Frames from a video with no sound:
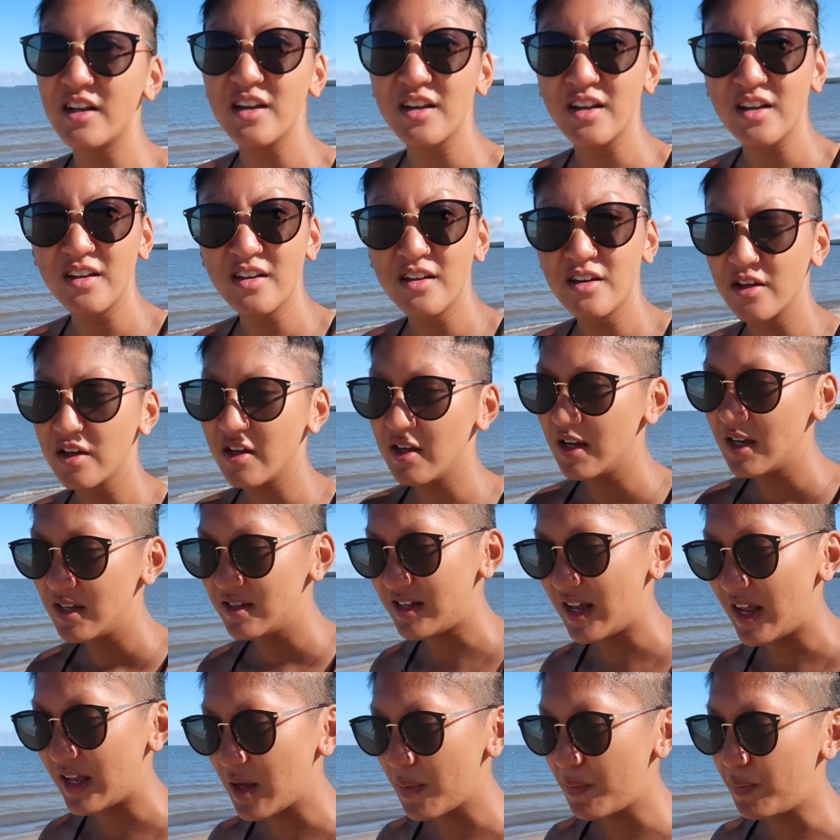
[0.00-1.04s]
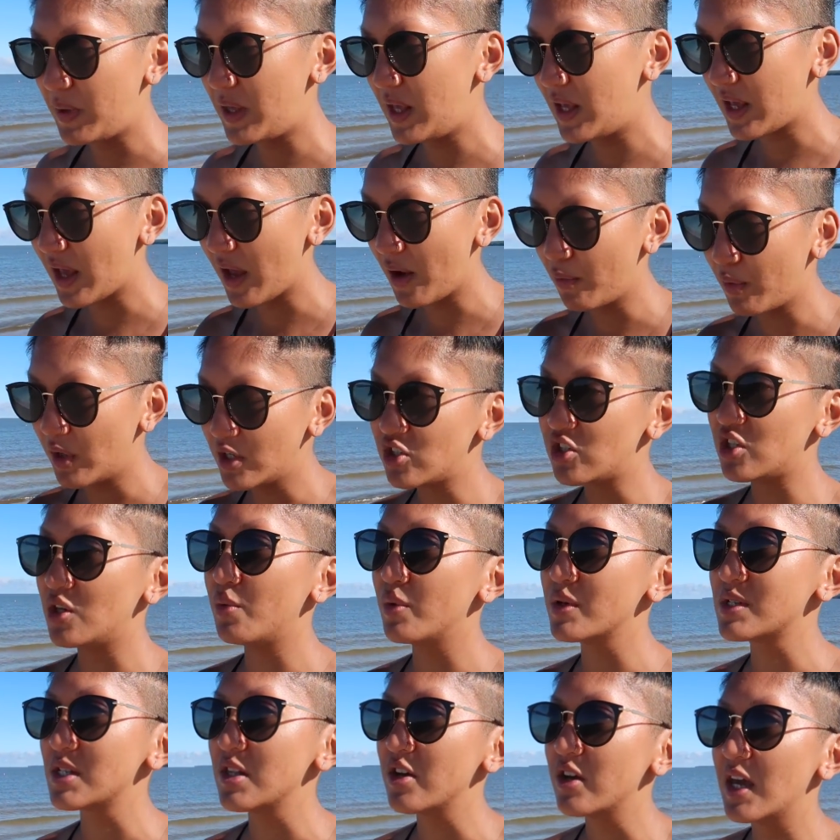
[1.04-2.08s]
of take a peek at what she
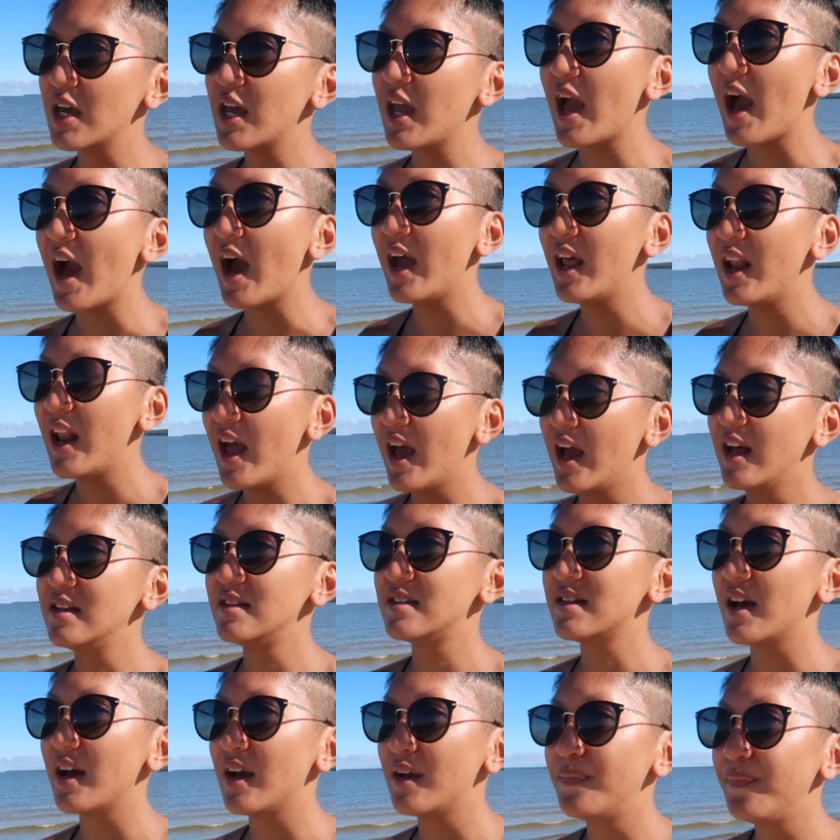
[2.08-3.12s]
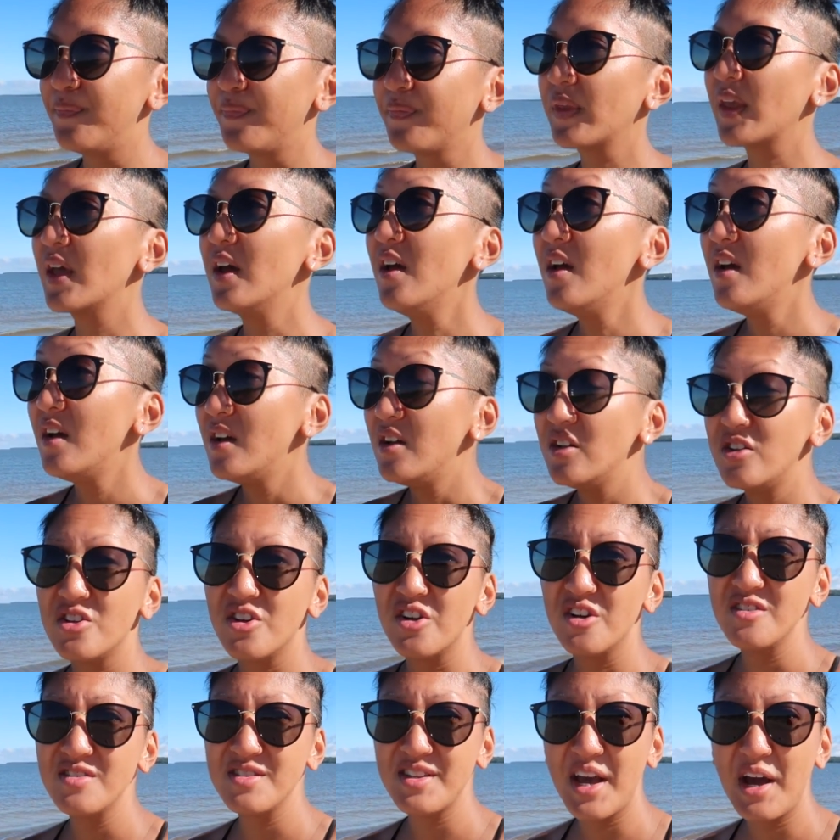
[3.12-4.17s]
was looking at, and um,
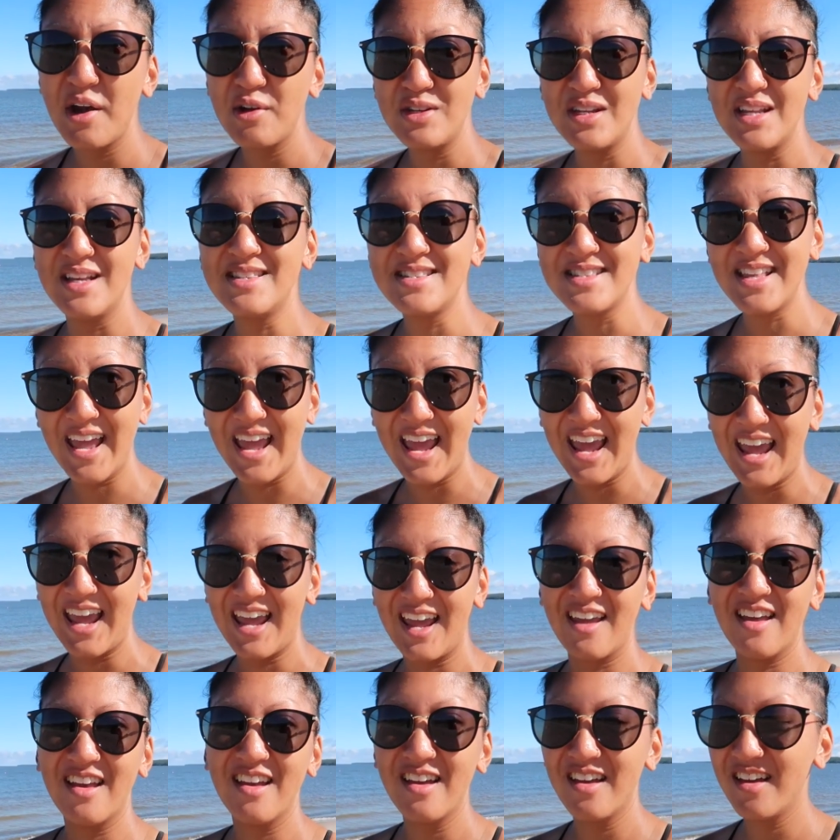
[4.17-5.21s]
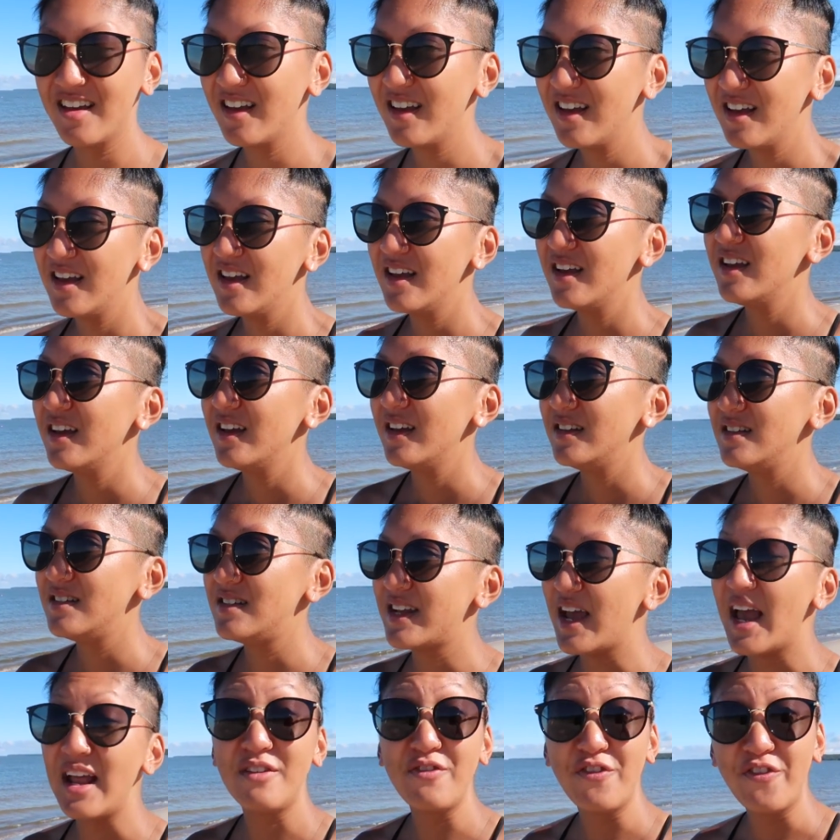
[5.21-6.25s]
turns out it's a
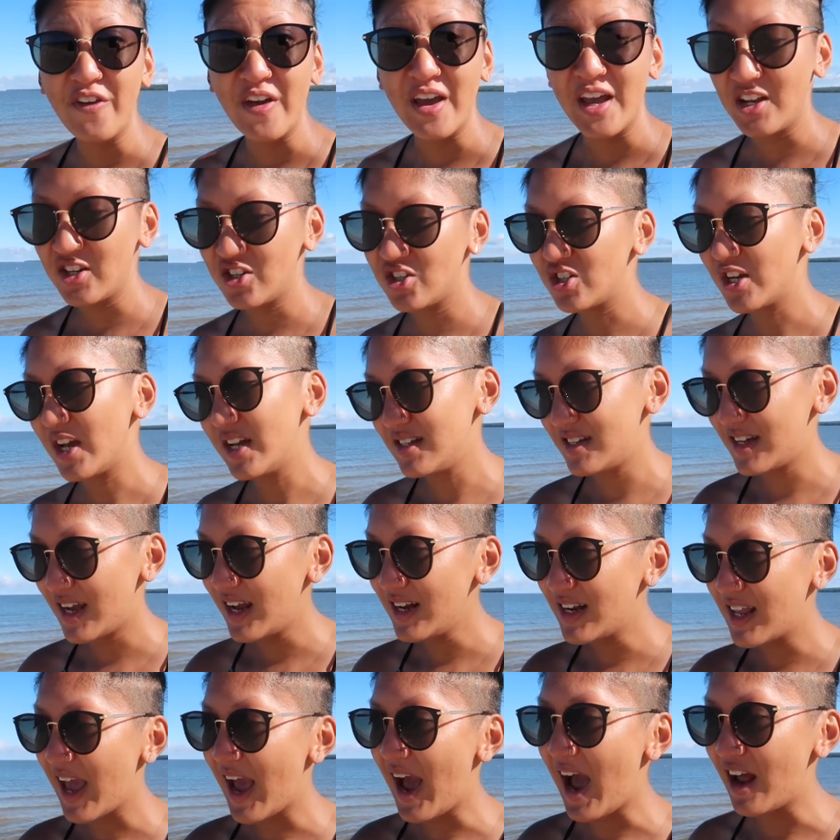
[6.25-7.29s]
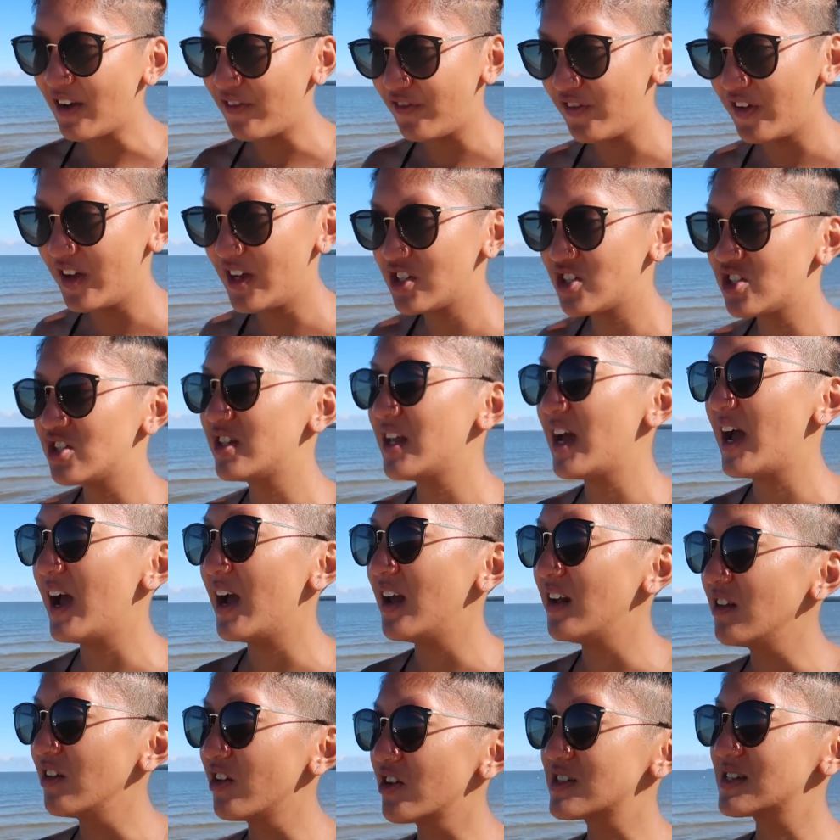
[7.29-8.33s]
dead fish, a dead catfish that
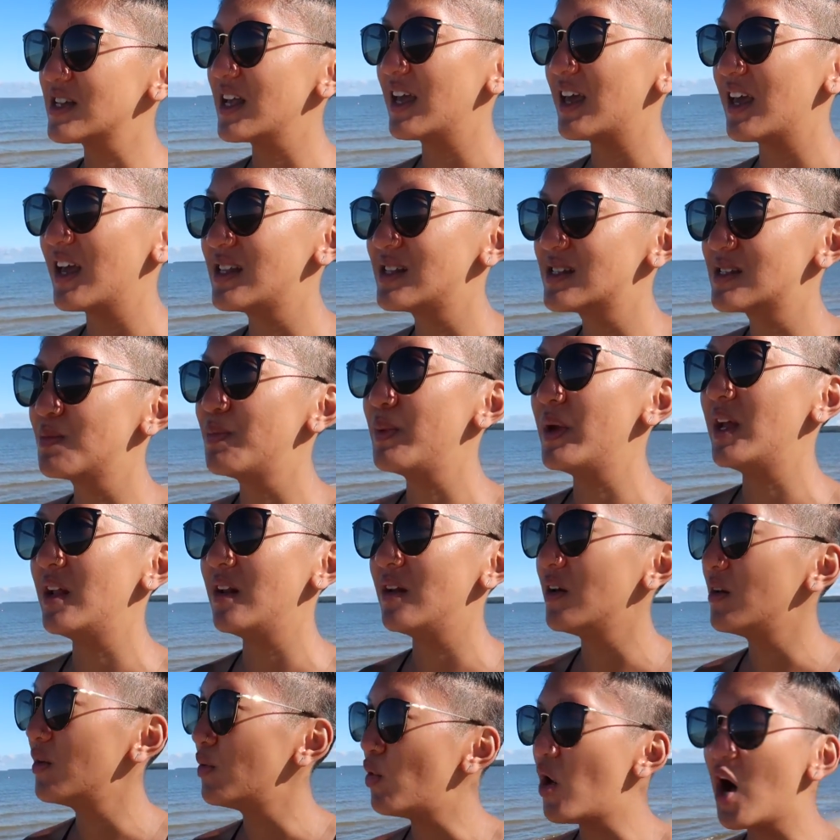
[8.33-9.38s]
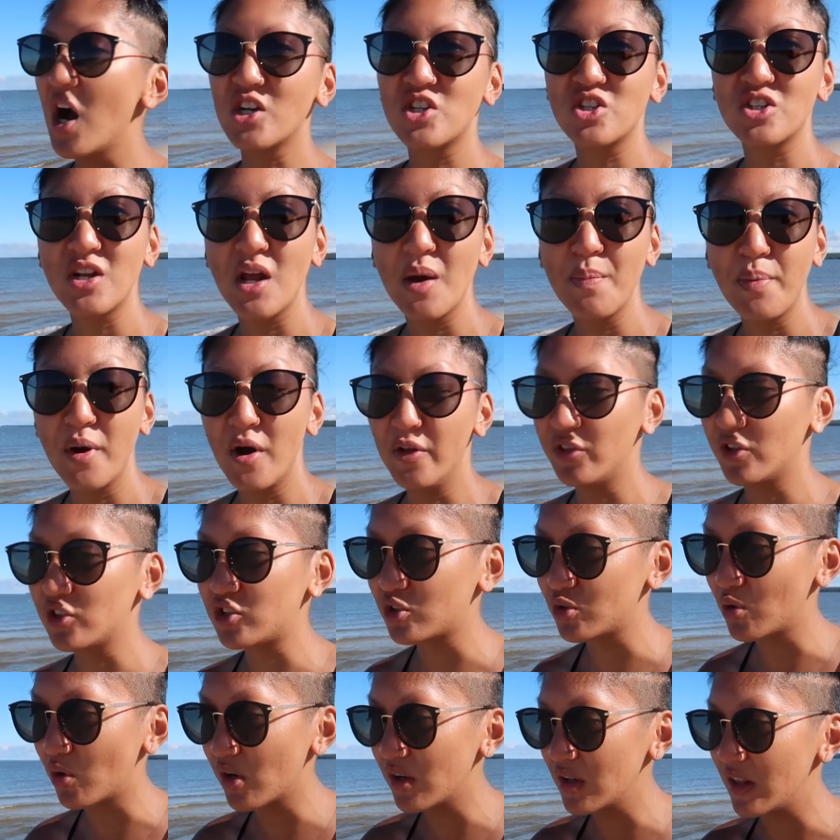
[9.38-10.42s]
looks like it's been washed up on the
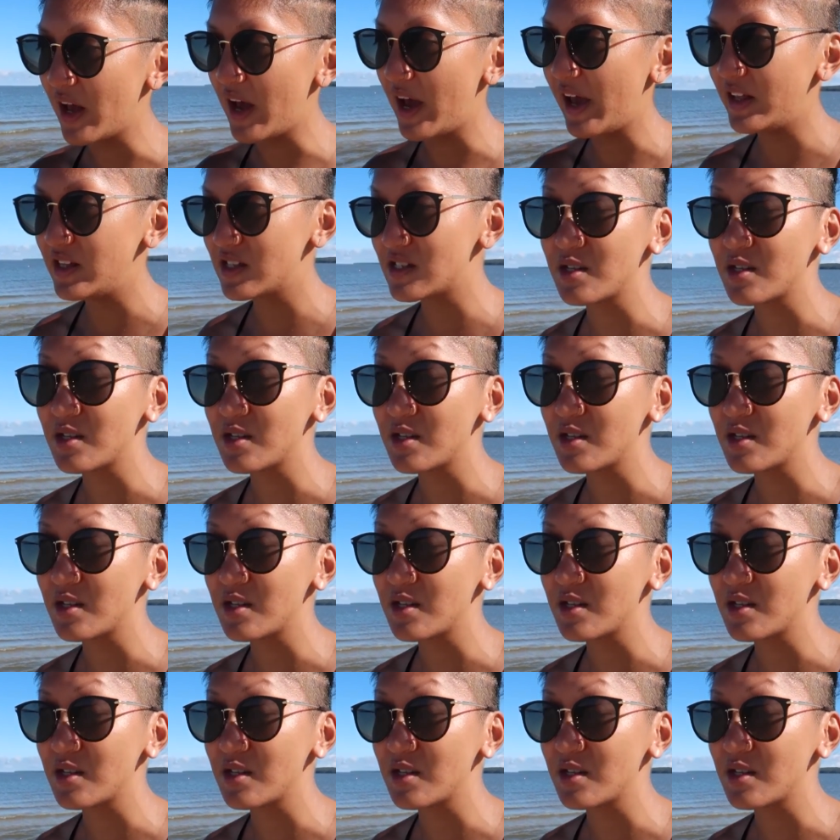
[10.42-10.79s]
shoreline.